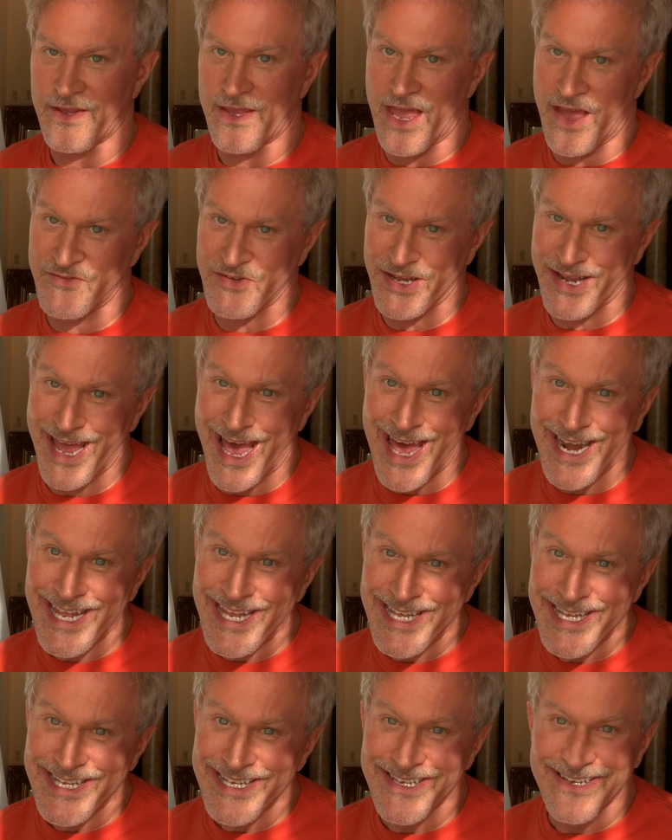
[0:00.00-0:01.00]
Have you got
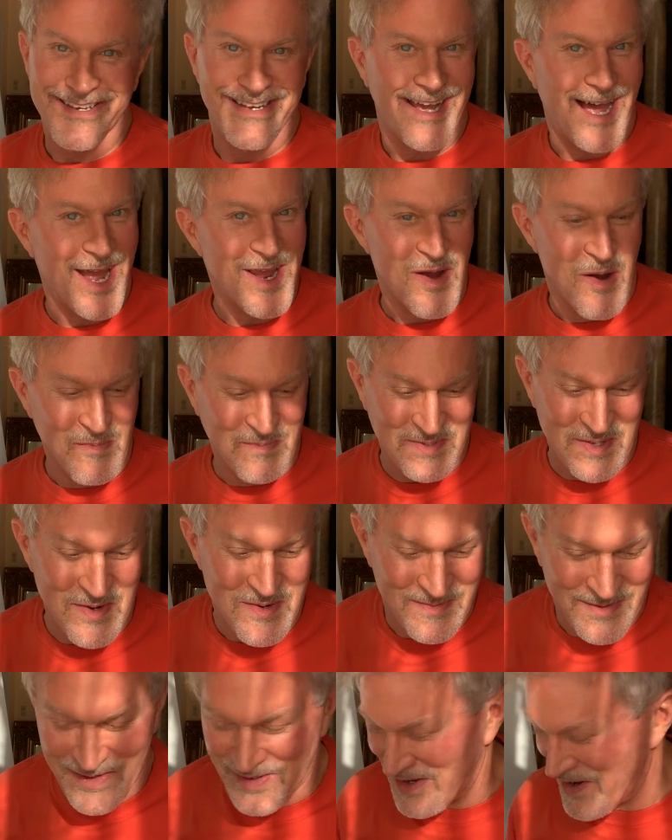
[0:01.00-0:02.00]
it? I hope
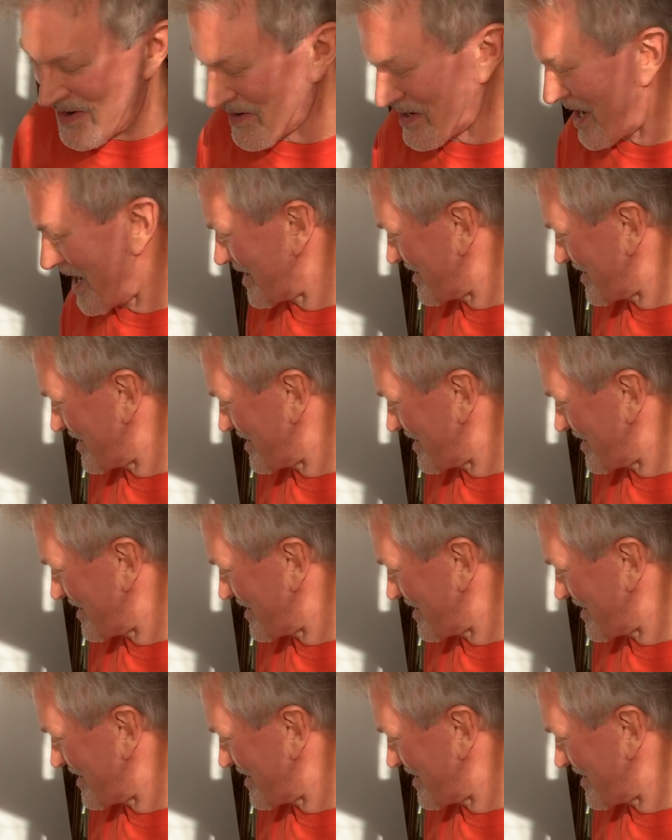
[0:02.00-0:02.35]
so. Okay.